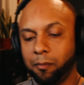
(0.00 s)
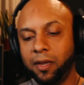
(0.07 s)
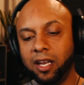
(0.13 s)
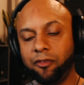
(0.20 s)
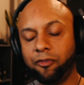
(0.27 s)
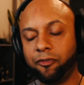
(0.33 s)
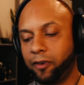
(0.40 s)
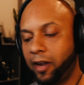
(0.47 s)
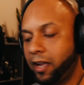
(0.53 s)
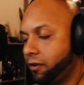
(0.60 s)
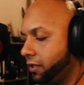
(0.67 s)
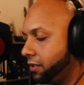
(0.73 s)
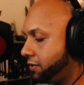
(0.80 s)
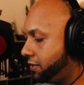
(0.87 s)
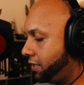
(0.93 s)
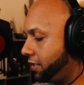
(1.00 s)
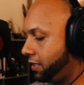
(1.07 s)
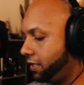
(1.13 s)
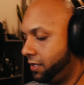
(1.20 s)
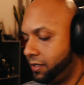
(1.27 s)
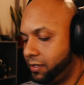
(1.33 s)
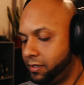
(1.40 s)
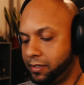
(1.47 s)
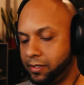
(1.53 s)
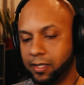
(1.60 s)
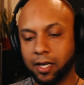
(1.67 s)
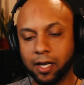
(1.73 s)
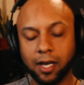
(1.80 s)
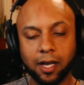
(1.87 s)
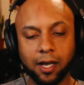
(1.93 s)
many fragrances
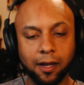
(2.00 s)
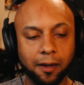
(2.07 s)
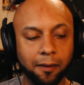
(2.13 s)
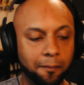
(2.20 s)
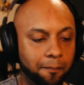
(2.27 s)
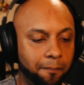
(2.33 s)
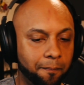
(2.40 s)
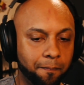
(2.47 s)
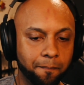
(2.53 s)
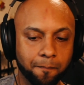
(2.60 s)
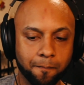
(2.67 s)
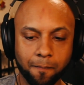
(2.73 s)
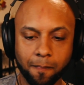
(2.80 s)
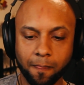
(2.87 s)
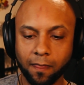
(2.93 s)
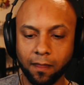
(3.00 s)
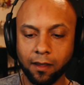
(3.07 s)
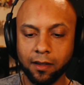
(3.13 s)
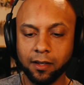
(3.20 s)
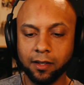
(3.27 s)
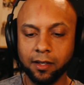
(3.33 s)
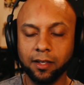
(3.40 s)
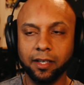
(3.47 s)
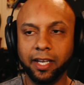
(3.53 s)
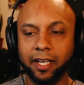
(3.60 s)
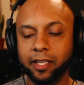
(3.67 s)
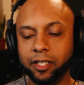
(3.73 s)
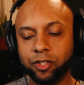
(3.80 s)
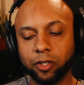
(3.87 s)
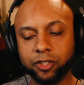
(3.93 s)
in
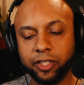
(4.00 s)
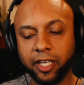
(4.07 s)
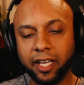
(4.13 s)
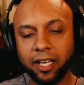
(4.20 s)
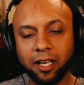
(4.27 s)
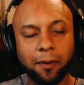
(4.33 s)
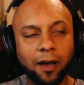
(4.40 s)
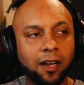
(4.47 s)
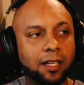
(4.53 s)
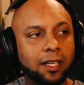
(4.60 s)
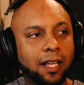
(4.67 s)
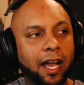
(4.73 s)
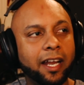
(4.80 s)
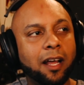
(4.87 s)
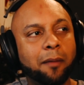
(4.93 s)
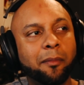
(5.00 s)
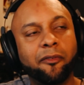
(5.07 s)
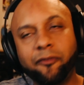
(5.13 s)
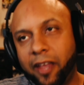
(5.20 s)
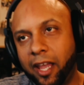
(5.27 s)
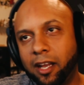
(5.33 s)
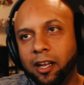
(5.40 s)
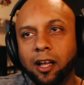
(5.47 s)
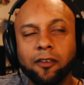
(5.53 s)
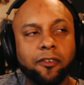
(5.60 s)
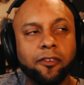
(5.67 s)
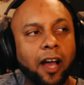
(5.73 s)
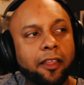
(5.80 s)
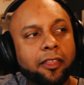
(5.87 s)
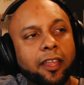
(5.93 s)
the Dolce & Gabbana line I'm a fan
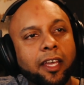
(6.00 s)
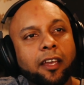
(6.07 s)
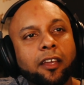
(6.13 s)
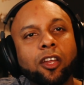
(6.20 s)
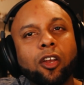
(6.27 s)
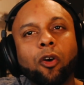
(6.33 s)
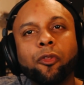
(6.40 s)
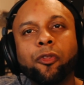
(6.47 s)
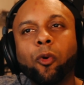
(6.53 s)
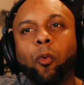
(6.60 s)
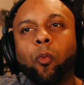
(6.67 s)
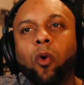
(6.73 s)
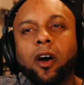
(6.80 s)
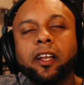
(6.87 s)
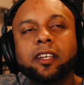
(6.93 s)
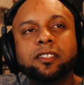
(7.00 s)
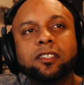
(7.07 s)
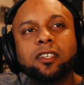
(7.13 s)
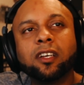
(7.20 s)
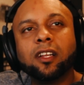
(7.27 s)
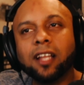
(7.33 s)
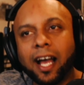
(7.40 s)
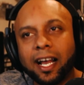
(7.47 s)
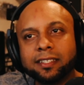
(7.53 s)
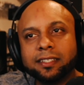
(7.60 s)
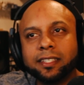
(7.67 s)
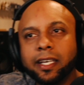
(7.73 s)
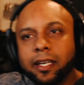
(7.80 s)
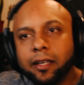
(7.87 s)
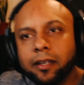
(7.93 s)
of. I think, you know, the one is
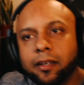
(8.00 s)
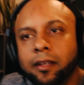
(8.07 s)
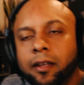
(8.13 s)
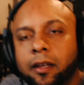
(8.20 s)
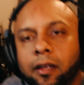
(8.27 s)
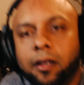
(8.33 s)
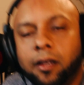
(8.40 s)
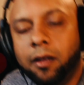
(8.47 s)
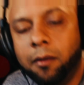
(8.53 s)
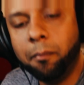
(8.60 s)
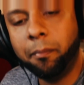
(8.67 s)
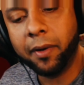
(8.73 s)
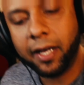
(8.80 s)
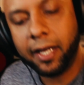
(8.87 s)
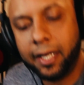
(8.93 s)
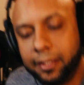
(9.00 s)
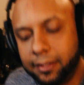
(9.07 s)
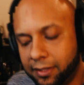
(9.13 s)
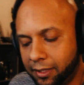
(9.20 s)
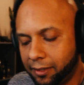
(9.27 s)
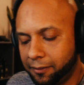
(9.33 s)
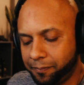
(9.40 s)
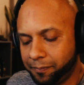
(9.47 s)
classic, but